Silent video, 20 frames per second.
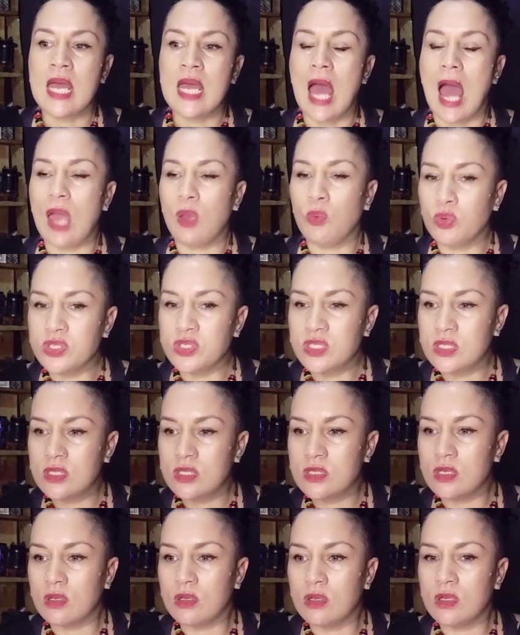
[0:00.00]
I was
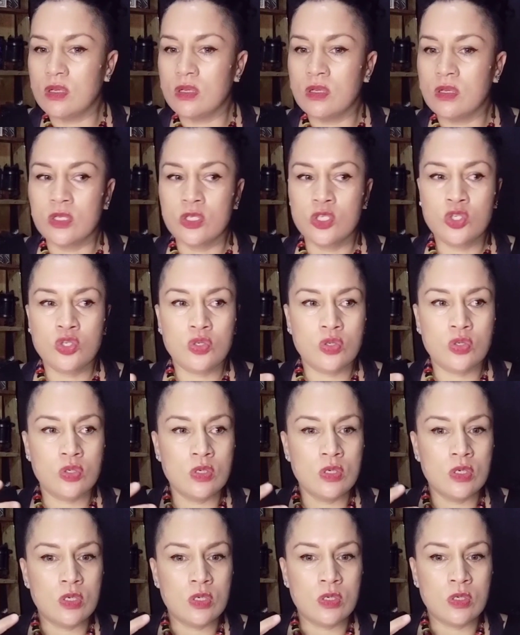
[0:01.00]
still
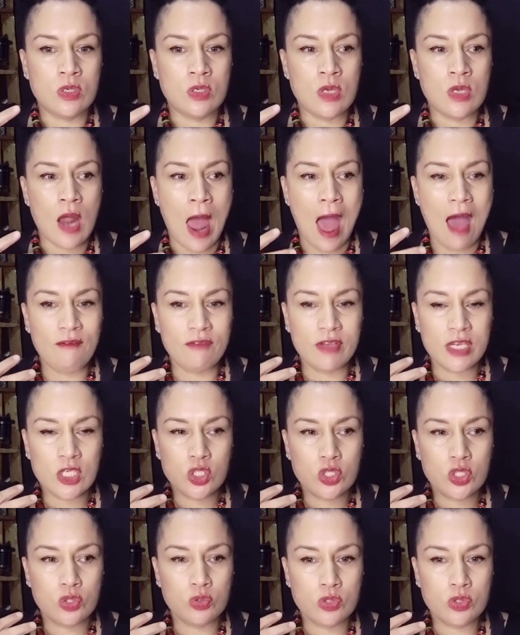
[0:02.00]
having
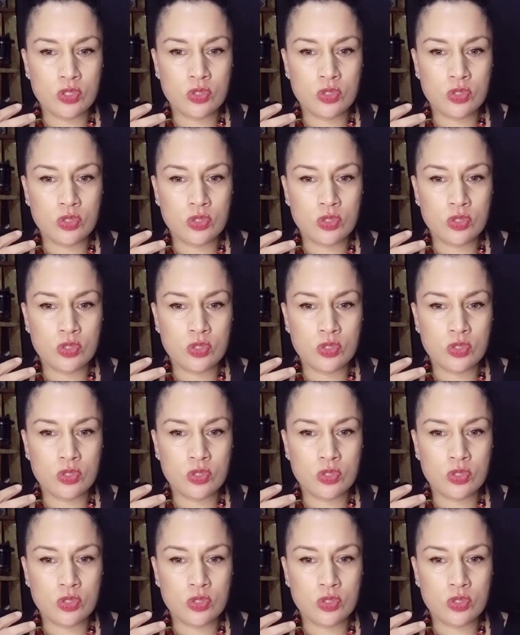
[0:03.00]
to